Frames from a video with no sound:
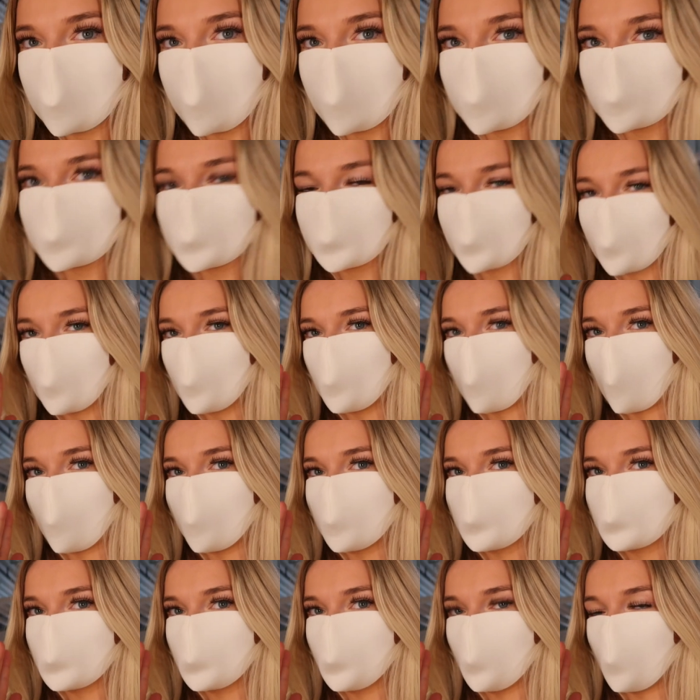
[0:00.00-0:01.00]
I'm getting so
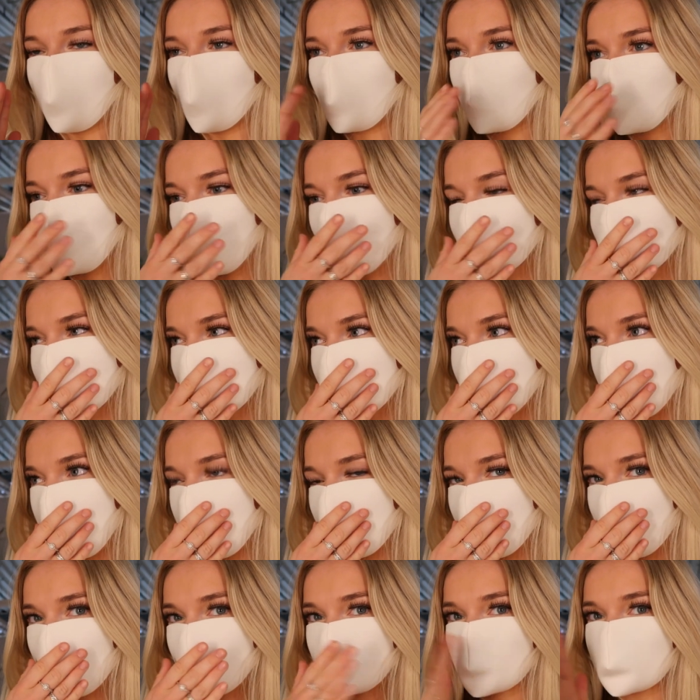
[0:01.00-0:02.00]
embarrassed to vlog because there's
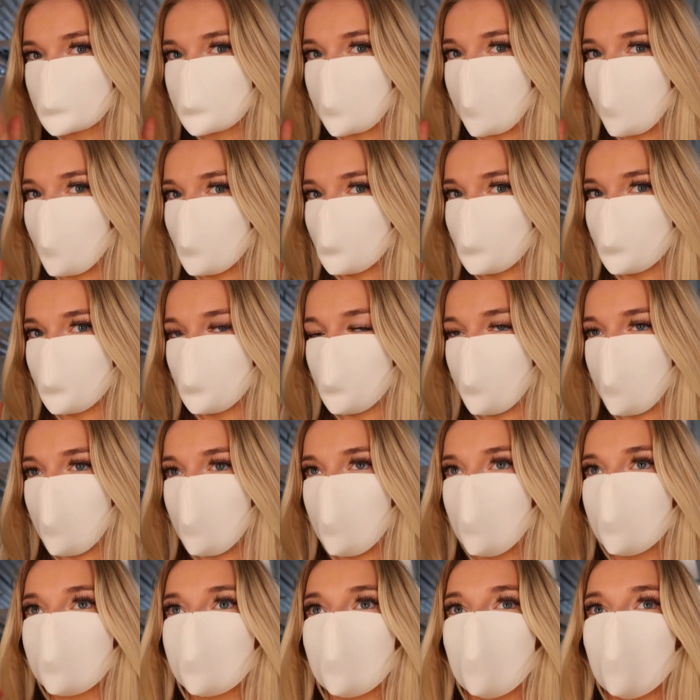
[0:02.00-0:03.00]
people just
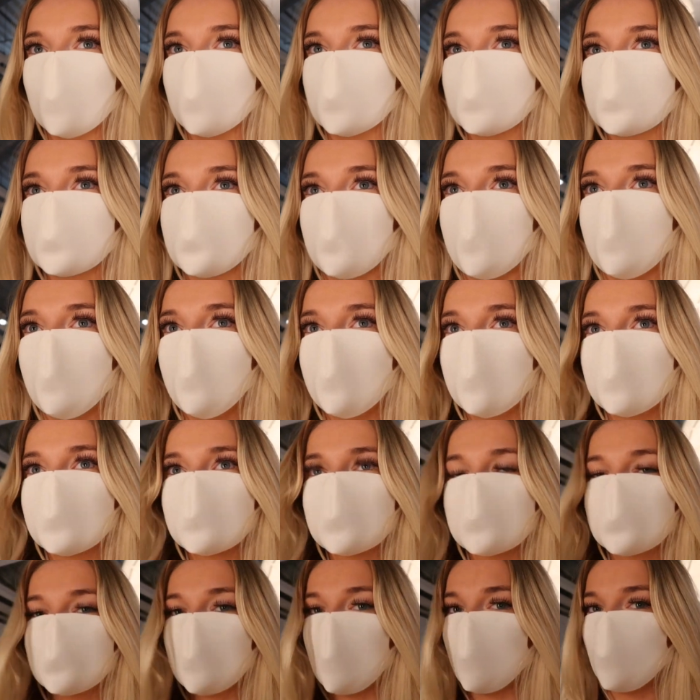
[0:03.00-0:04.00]
everywhere. Like, honestly,
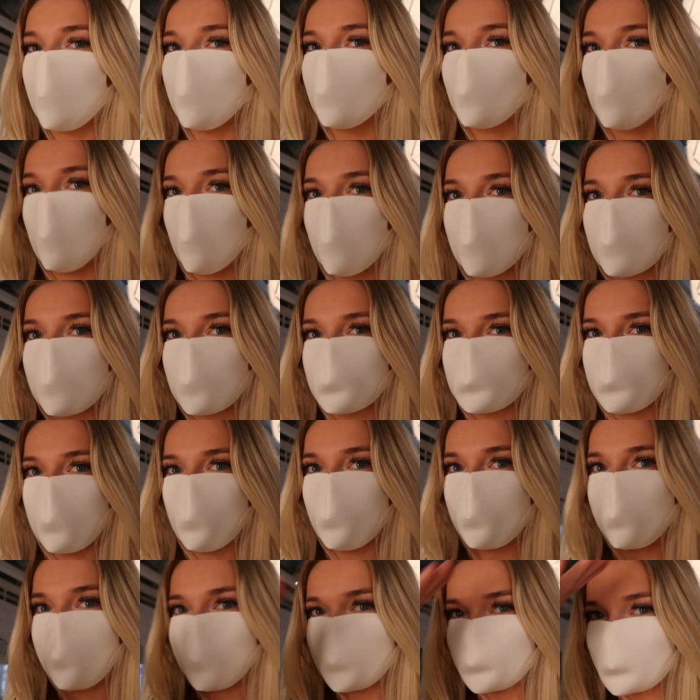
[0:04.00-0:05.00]
this is the only room that there's
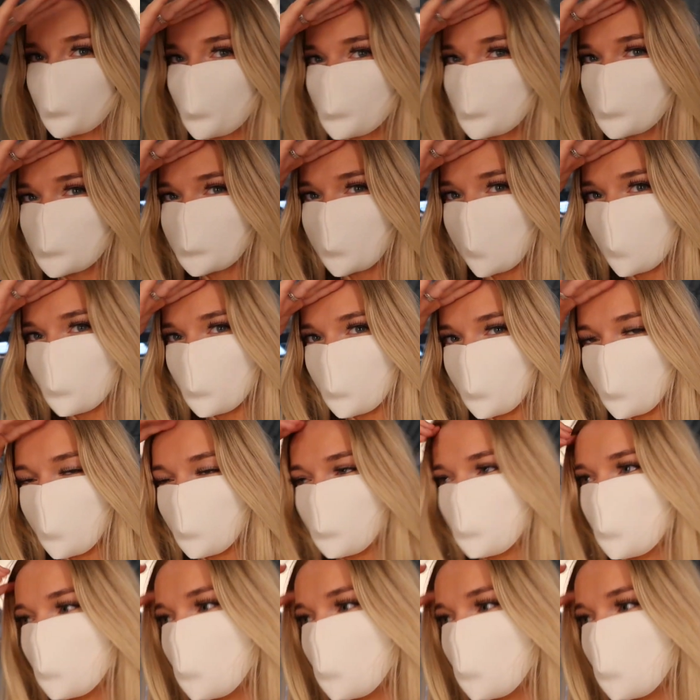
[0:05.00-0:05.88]
no one in, so I've just came in here